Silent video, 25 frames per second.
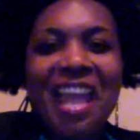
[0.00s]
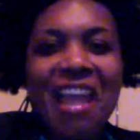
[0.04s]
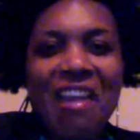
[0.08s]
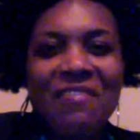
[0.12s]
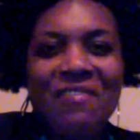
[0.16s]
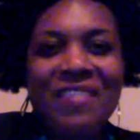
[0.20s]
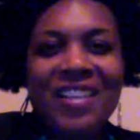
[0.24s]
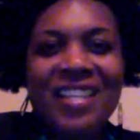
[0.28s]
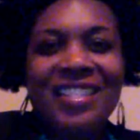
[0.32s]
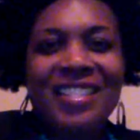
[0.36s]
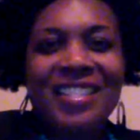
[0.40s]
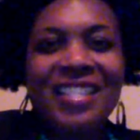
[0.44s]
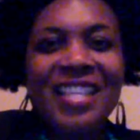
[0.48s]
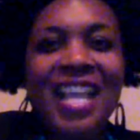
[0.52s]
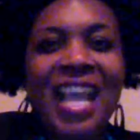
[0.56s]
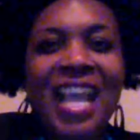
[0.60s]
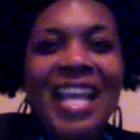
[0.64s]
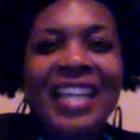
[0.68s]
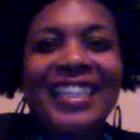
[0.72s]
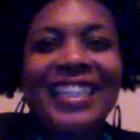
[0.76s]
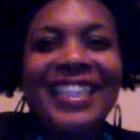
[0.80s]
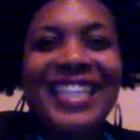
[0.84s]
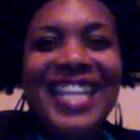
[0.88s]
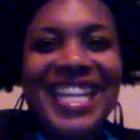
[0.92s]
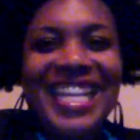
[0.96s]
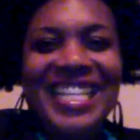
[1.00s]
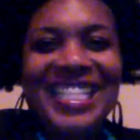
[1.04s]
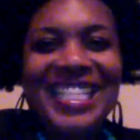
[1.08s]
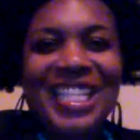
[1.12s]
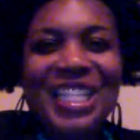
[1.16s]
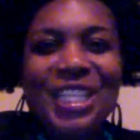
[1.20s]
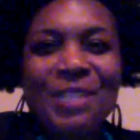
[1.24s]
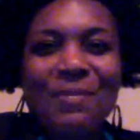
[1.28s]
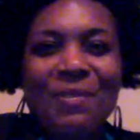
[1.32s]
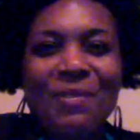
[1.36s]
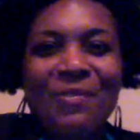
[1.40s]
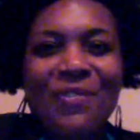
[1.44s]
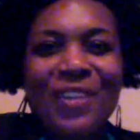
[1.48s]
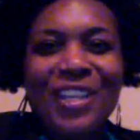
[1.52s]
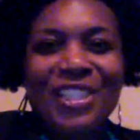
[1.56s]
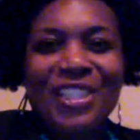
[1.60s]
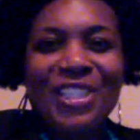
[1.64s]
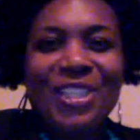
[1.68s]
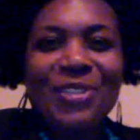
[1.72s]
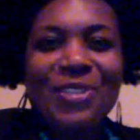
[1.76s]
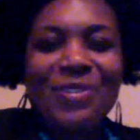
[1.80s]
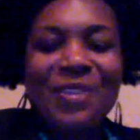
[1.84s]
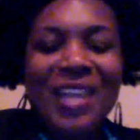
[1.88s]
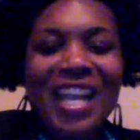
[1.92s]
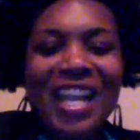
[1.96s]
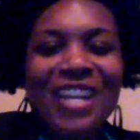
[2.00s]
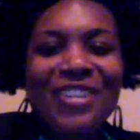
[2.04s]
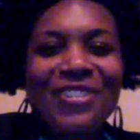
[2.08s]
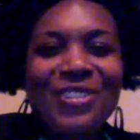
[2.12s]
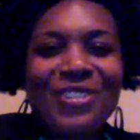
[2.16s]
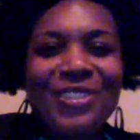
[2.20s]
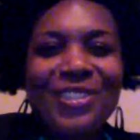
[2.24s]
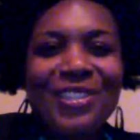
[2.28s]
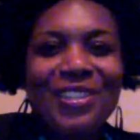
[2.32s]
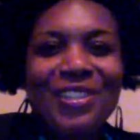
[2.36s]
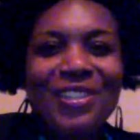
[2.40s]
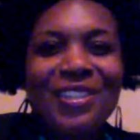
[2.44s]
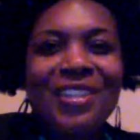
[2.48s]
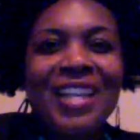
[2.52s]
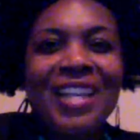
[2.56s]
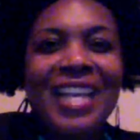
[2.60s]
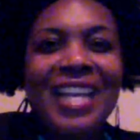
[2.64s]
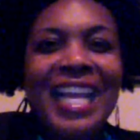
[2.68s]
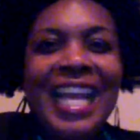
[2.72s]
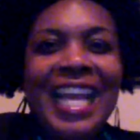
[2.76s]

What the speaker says: Evans, licensed professional counselor,